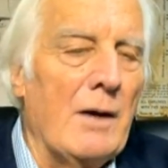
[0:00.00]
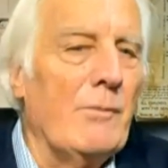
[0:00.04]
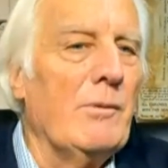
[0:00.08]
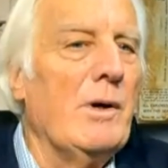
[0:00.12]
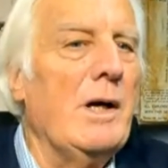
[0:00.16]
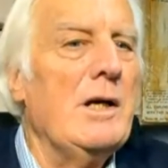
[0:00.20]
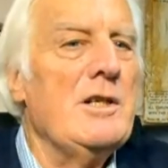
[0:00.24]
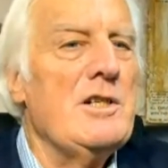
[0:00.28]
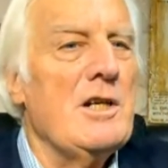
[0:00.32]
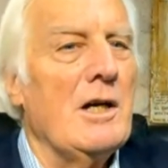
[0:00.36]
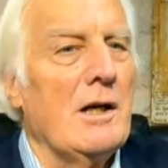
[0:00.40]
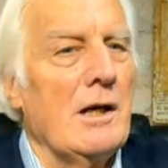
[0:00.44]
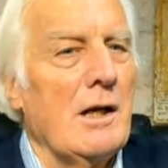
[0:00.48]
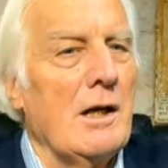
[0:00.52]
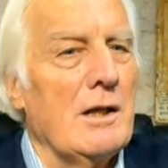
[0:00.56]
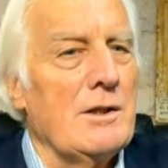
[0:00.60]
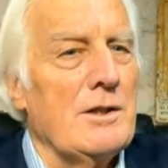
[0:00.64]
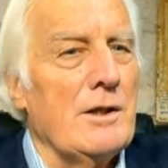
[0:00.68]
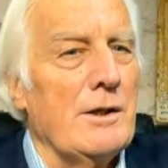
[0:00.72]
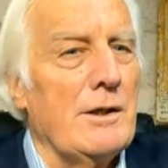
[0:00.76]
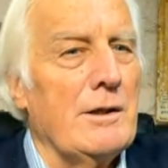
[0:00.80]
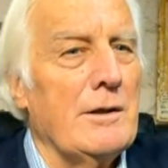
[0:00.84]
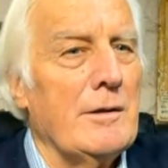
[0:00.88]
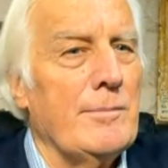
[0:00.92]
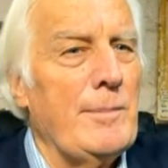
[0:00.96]
And we
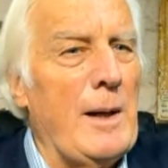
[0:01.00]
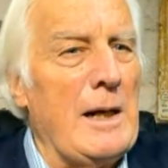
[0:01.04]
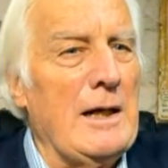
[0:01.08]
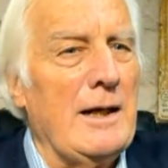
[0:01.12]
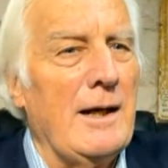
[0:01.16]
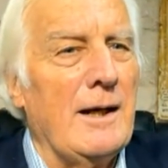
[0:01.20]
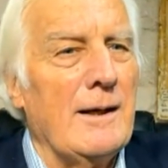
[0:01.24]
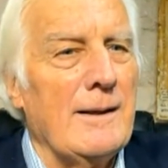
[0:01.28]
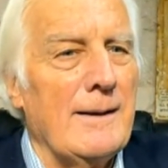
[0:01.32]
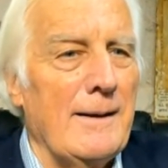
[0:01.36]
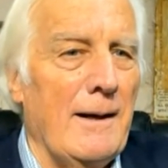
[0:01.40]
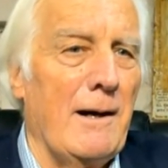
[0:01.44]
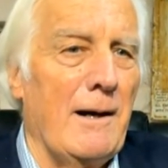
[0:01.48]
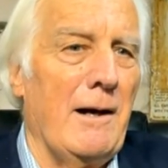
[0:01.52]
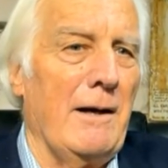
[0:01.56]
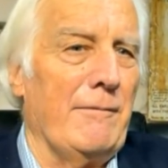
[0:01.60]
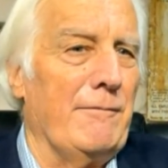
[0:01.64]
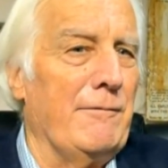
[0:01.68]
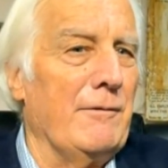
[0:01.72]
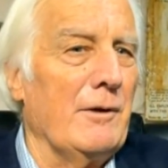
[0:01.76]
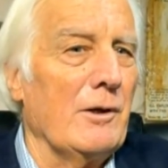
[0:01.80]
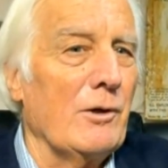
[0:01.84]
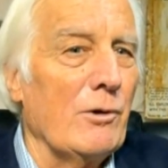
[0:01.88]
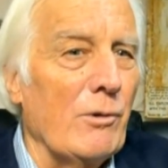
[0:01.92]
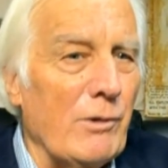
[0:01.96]
geologists spend our
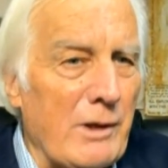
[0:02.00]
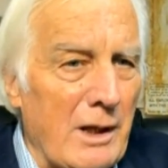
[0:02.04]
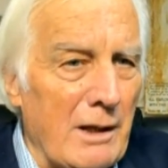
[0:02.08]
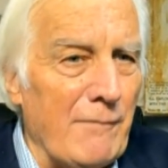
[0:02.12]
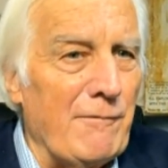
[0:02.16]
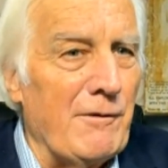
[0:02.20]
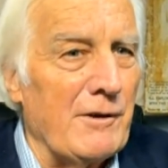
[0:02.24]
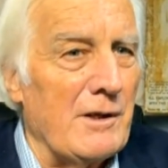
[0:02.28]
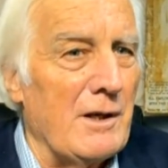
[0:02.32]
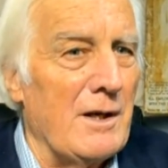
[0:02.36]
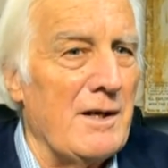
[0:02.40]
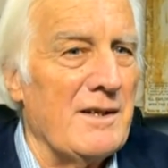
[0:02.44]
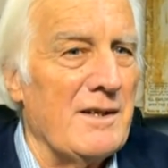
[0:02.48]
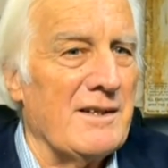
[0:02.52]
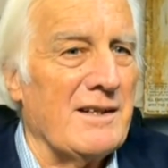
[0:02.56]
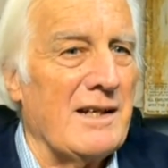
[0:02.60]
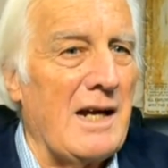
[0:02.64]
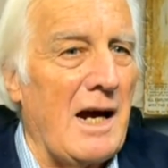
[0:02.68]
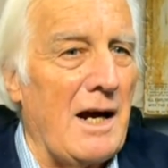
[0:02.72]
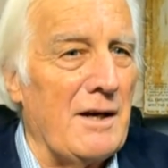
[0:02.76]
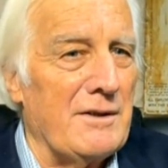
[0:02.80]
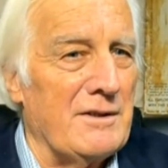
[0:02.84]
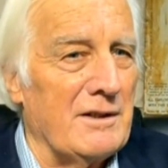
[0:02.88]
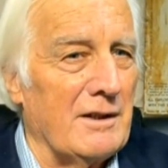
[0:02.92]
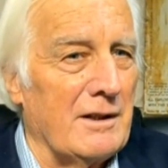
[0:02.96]
life looking for these
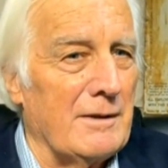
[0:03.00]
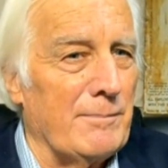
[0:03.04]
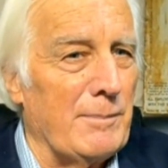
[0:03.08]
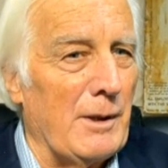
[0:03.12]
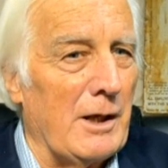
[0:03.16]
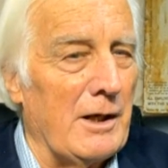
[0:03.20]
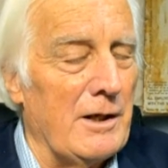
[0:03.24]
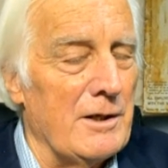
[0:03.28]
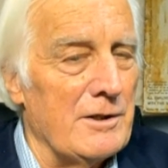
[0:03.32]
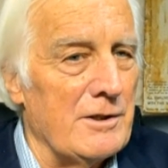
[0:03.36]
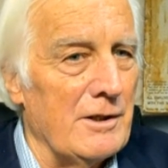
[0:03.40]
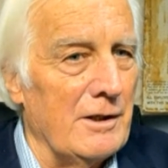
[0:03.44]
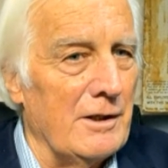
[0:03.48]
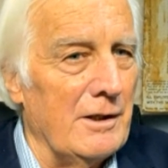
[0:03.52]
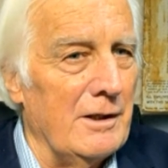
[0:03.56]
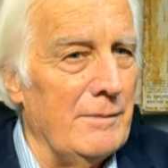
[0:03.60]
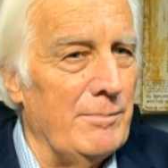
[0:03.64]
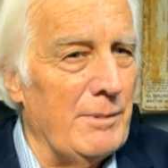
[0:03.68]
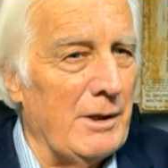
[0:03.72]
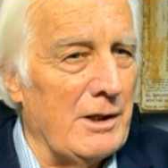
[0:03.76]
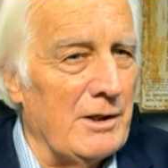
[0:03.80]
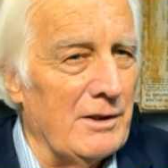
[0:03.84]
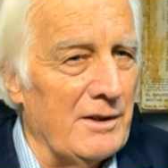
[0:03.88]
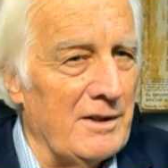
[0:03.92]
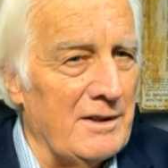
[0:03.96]
gas
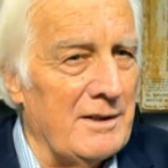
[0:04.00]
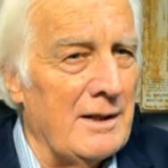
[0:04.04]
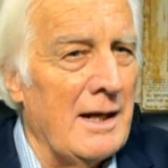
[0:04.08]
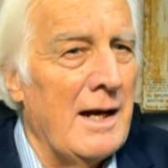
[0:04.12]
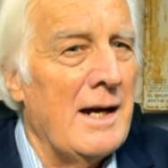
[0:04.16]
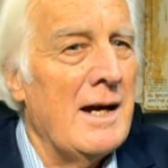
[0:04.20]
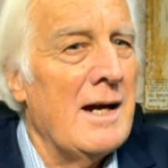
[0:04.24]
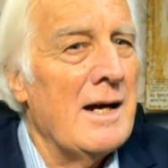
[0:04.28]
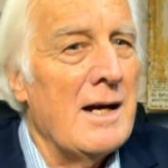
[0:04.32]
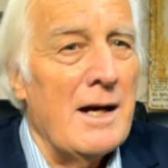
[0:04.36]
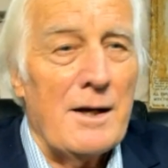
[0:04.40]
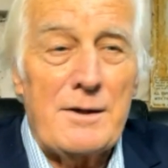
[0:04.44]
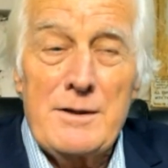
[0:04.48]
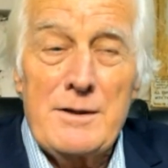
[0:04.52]
explosions because